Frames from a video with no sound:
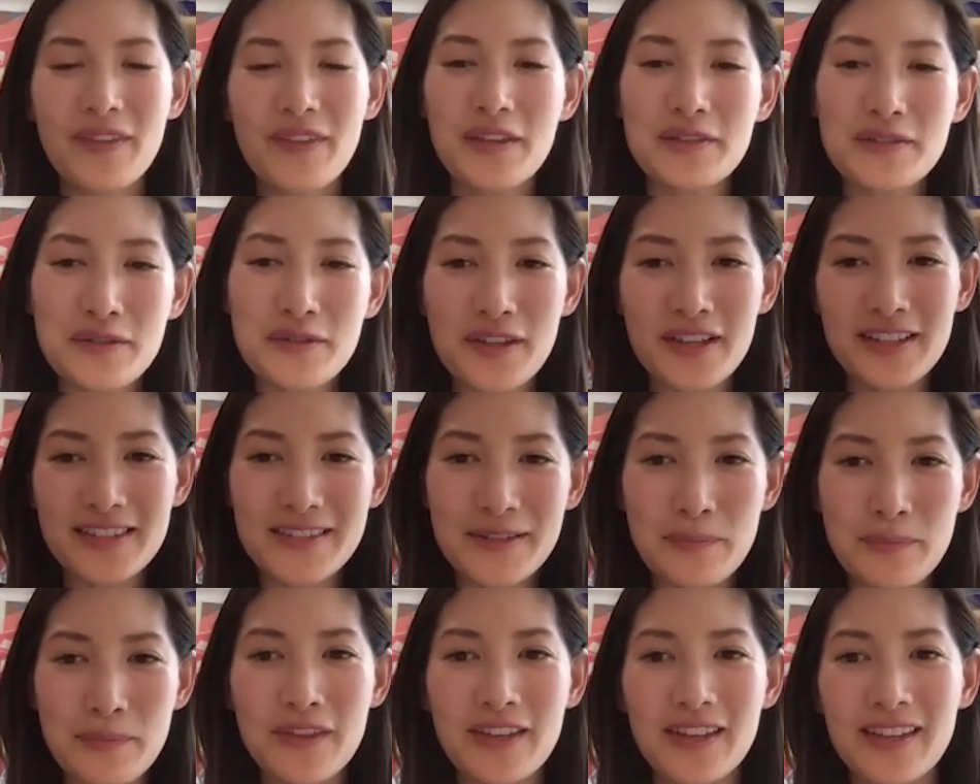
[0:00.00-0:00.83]
that's
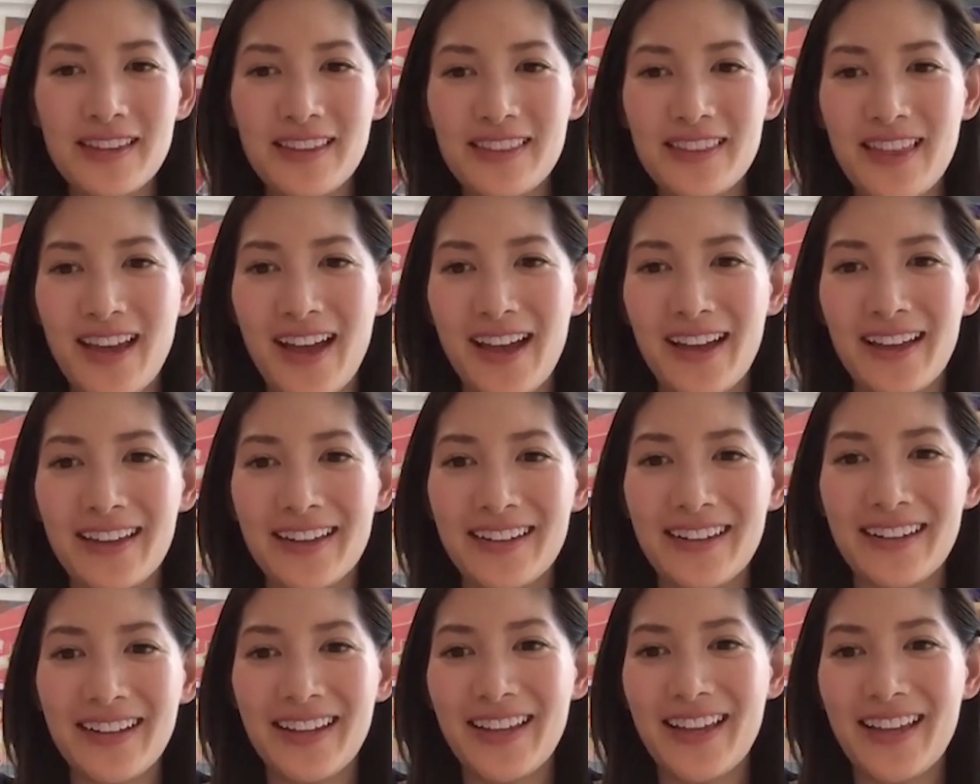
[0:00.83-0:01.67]
something that
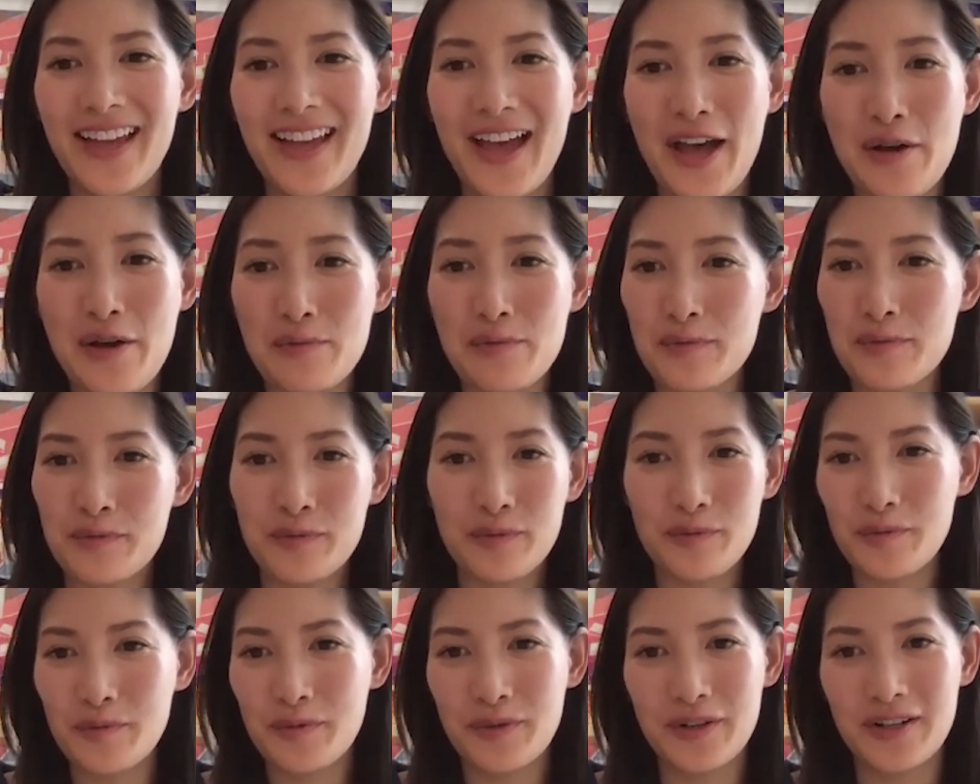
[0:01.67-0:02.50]

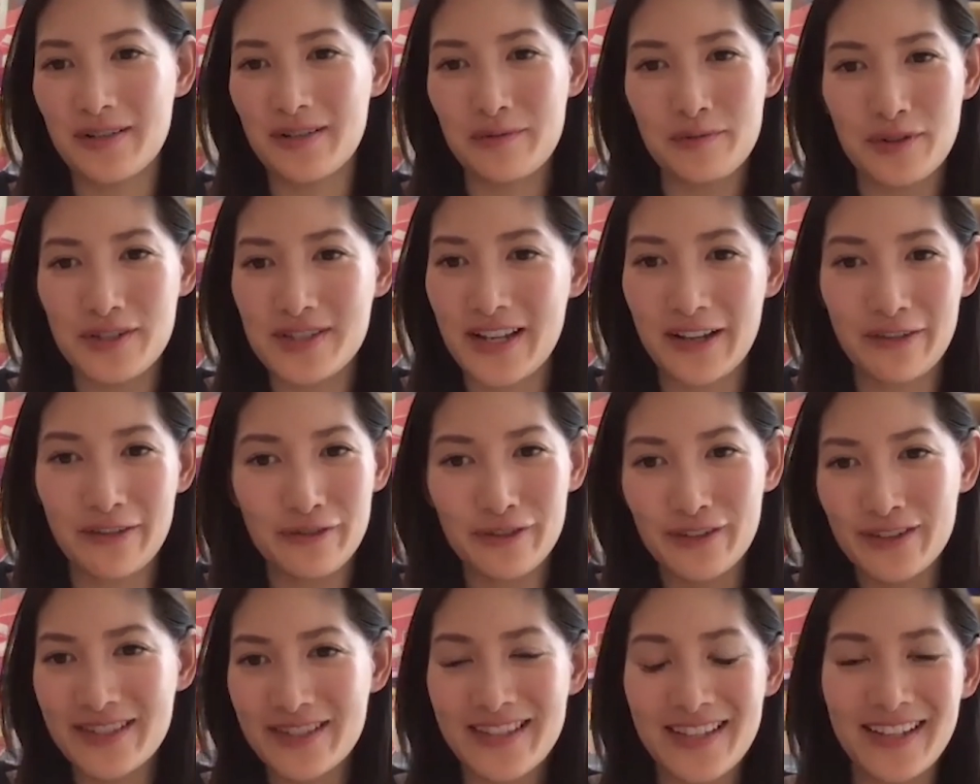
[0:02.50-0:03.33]
we're
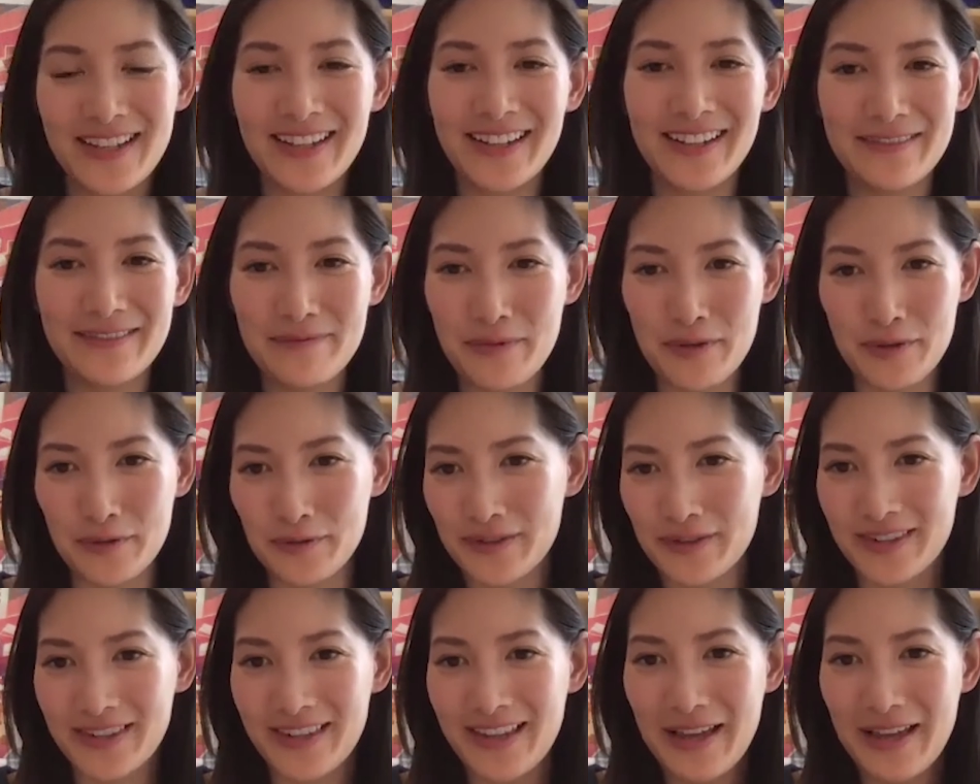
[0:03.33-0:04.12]
definitely seeing, both